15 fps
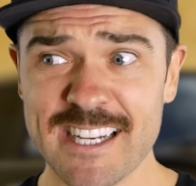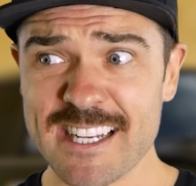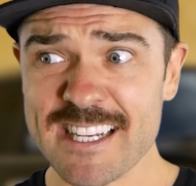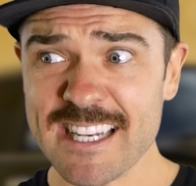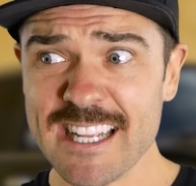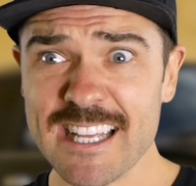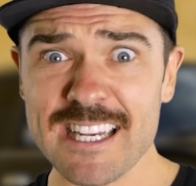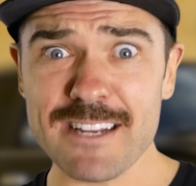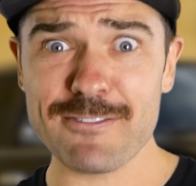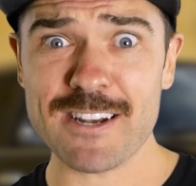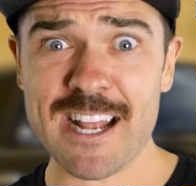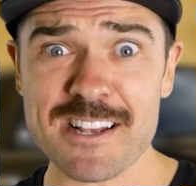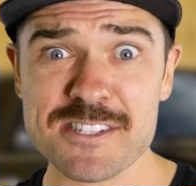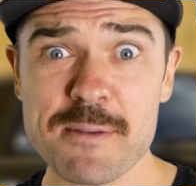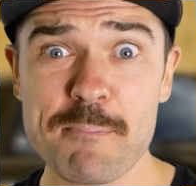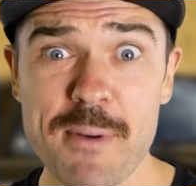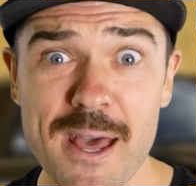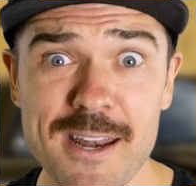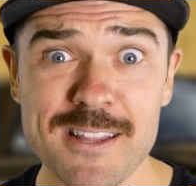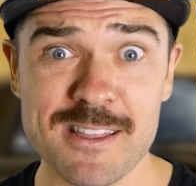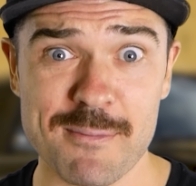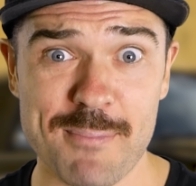and it even has a
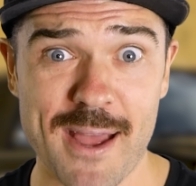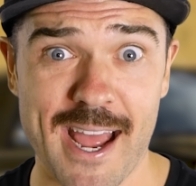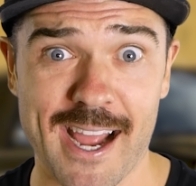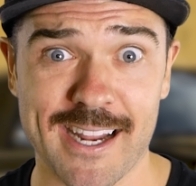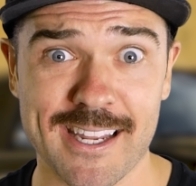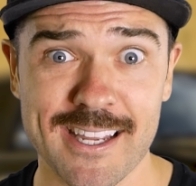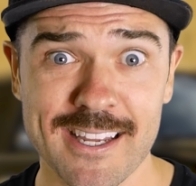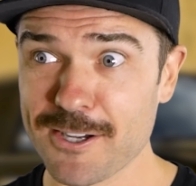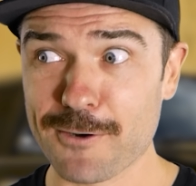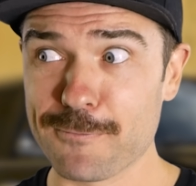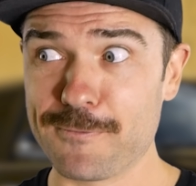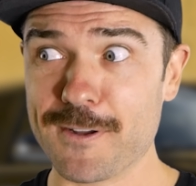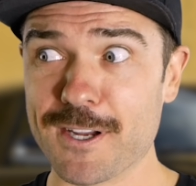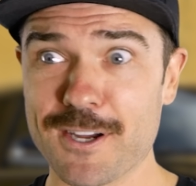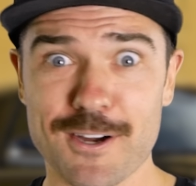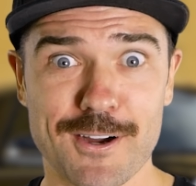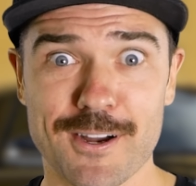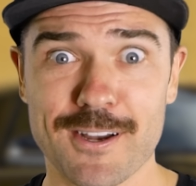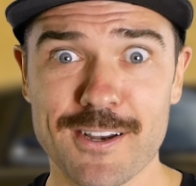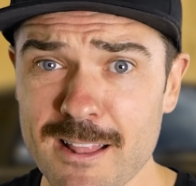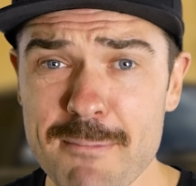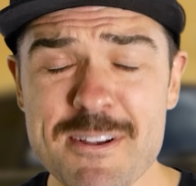bed in the back. Go figure.
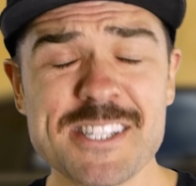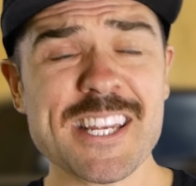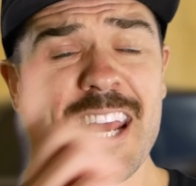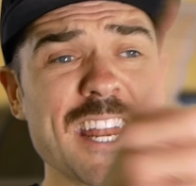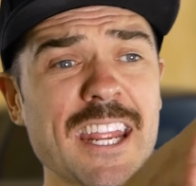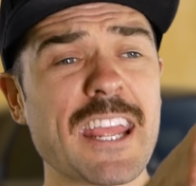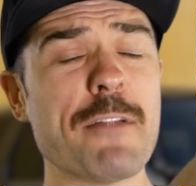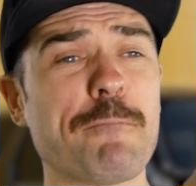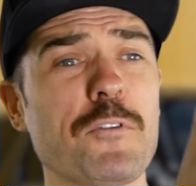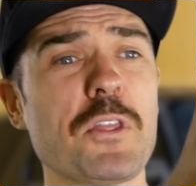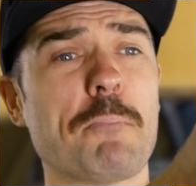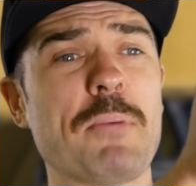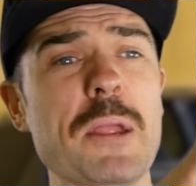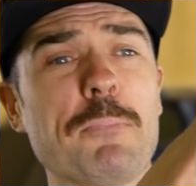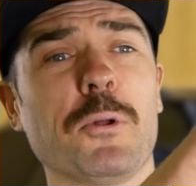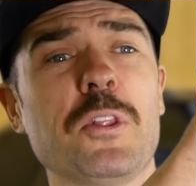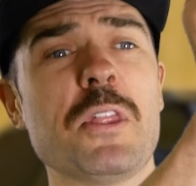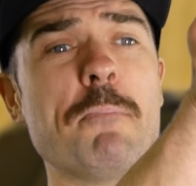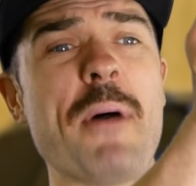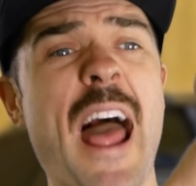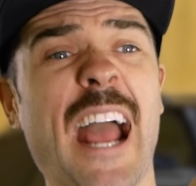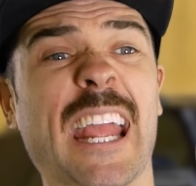Let me say it again for the people in
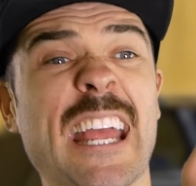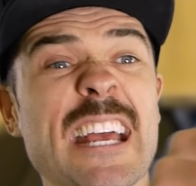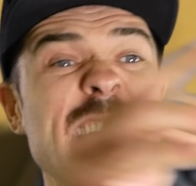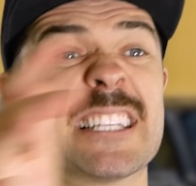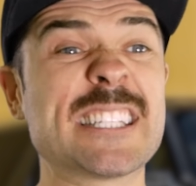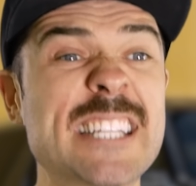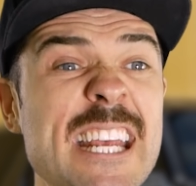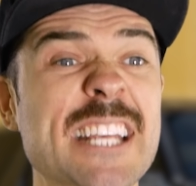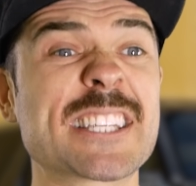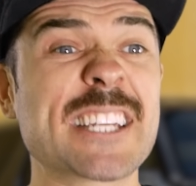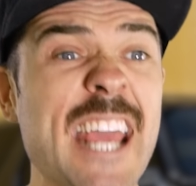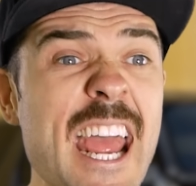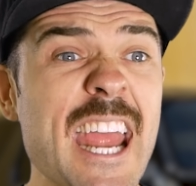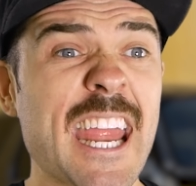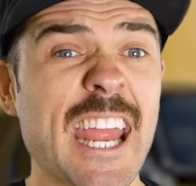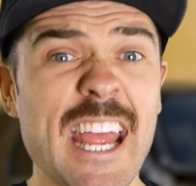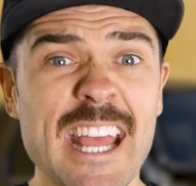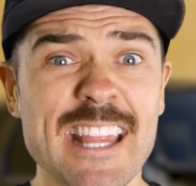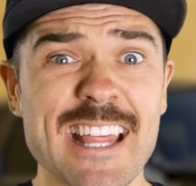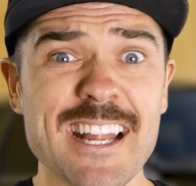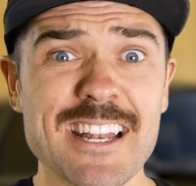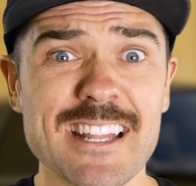the back, six K,
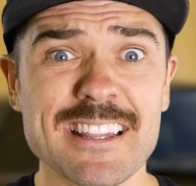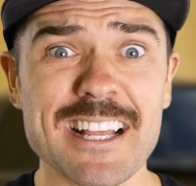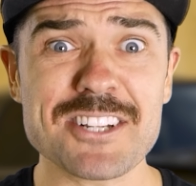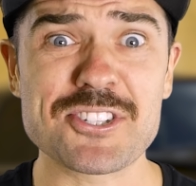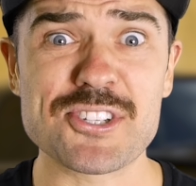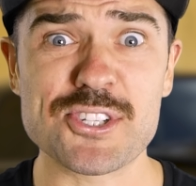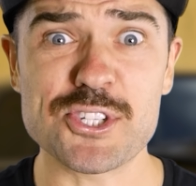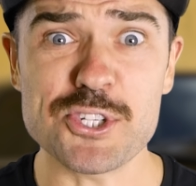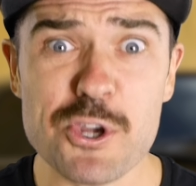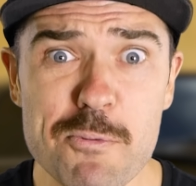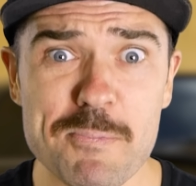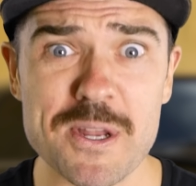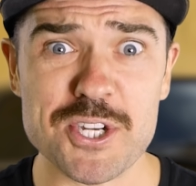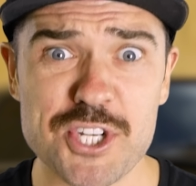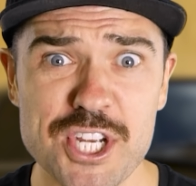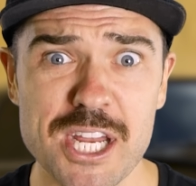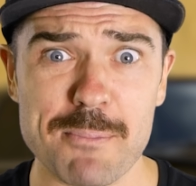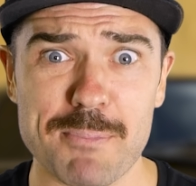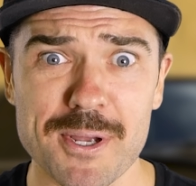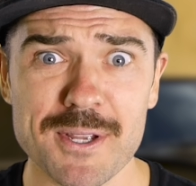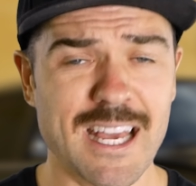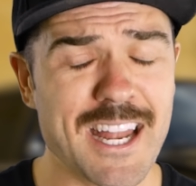that, that's stupid
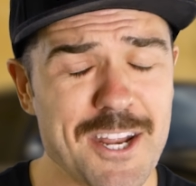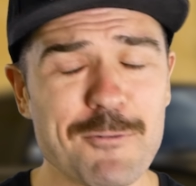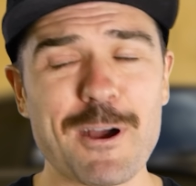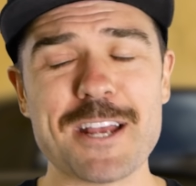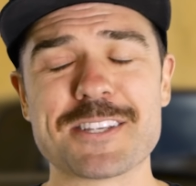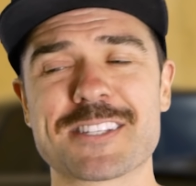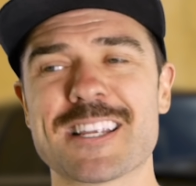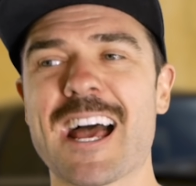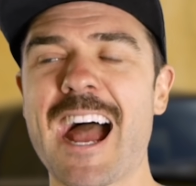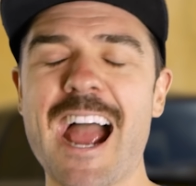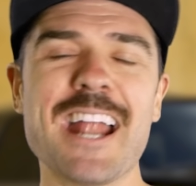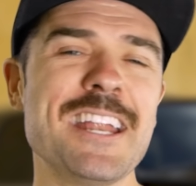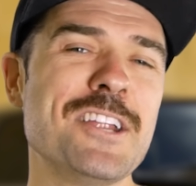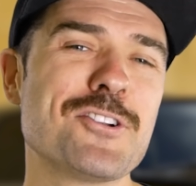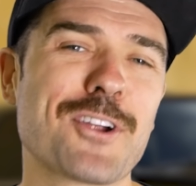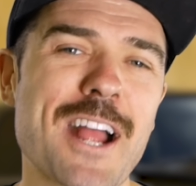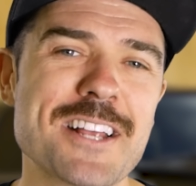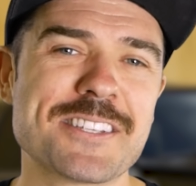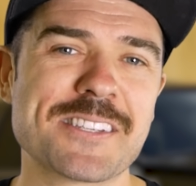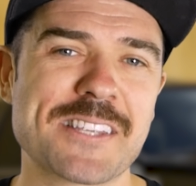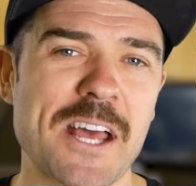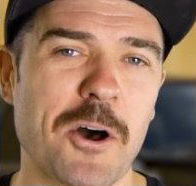cheap. Anyways, I need your
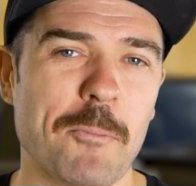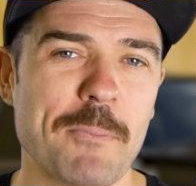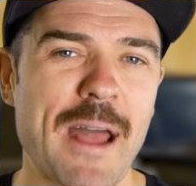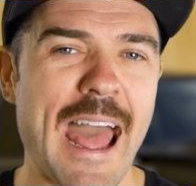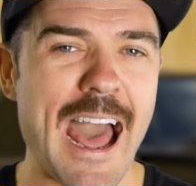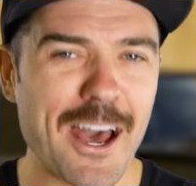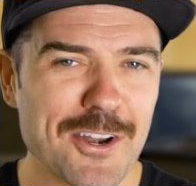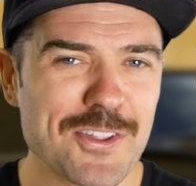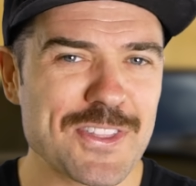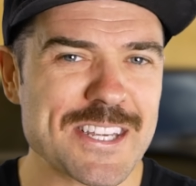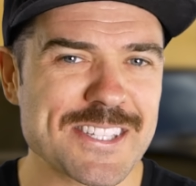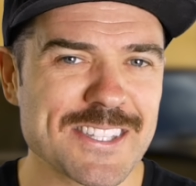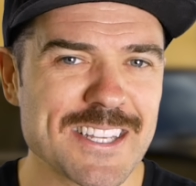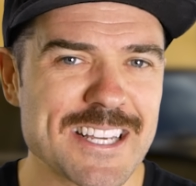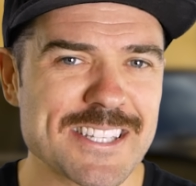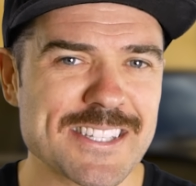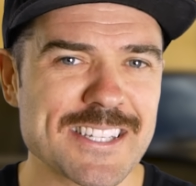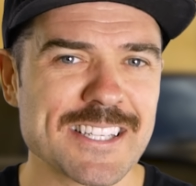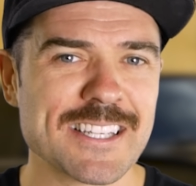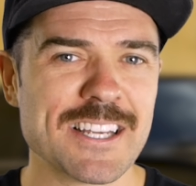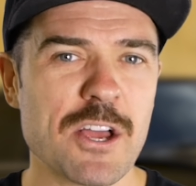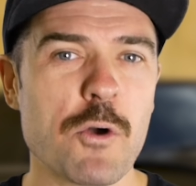guys' help. Out of this
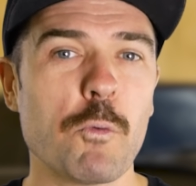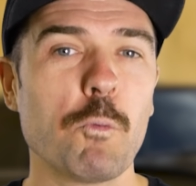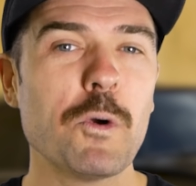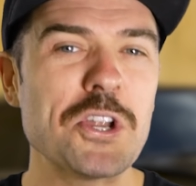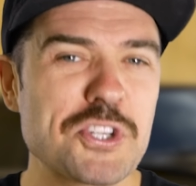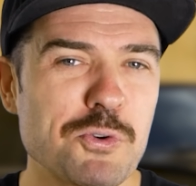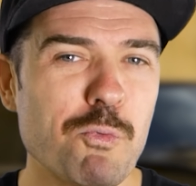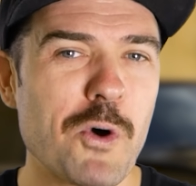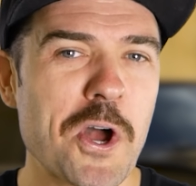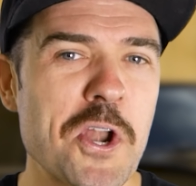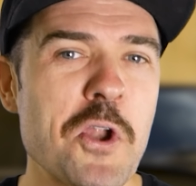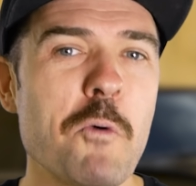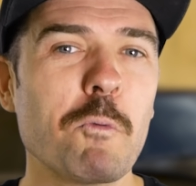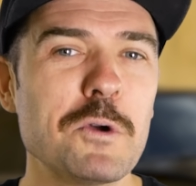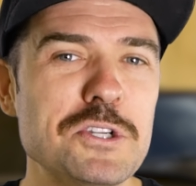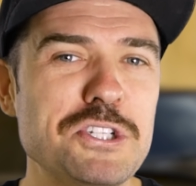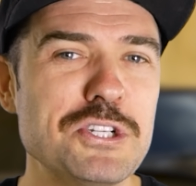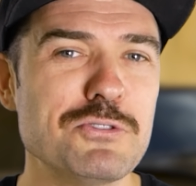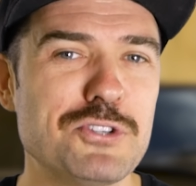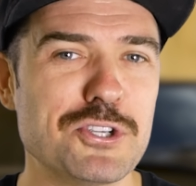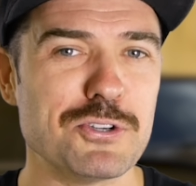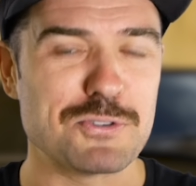list, which one would
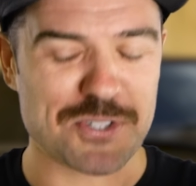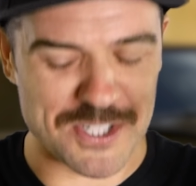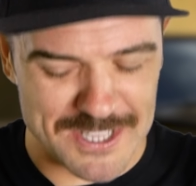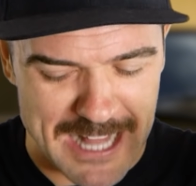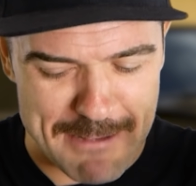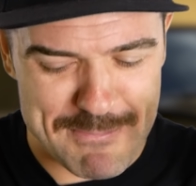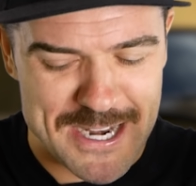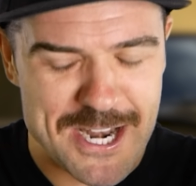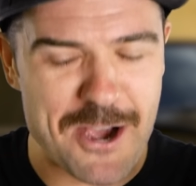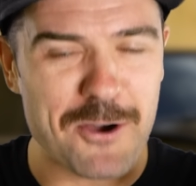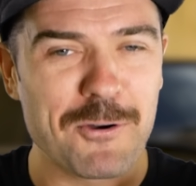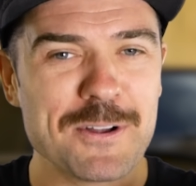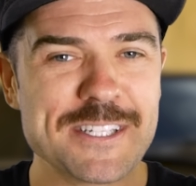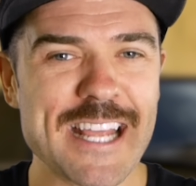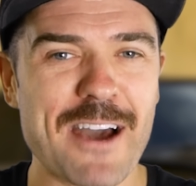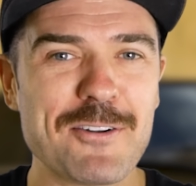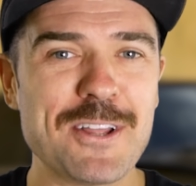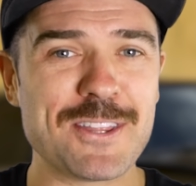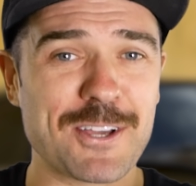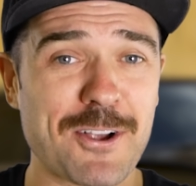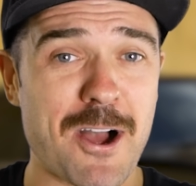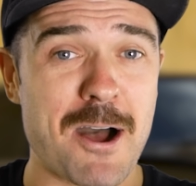you choose? Let me know down
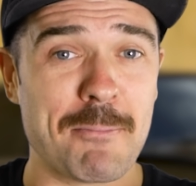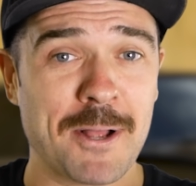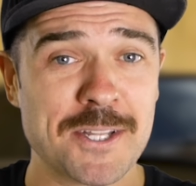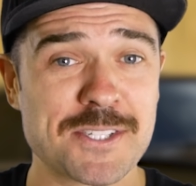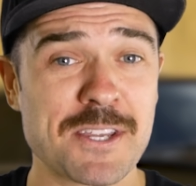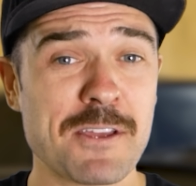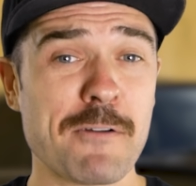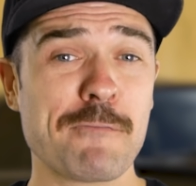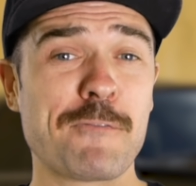in the comments.